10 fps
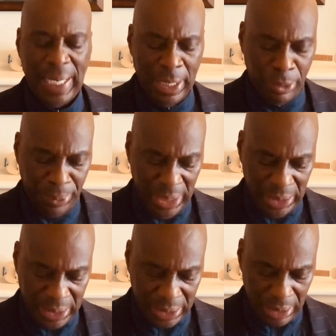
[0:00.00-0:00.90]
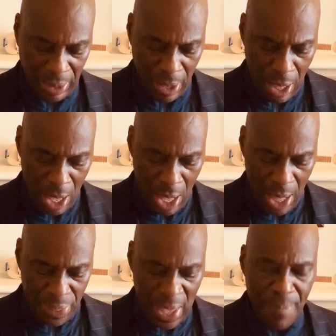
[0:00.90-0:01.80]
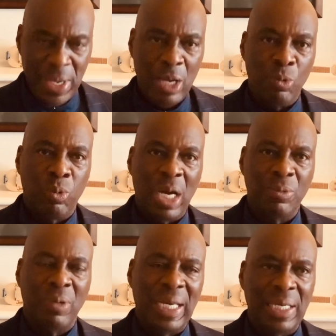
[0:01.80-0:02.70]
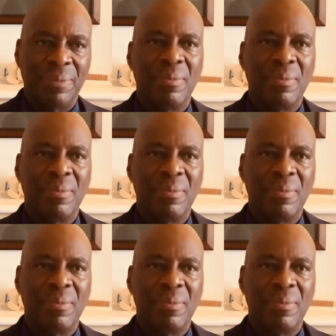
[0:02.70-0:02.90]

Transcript: in Greece. That means runway.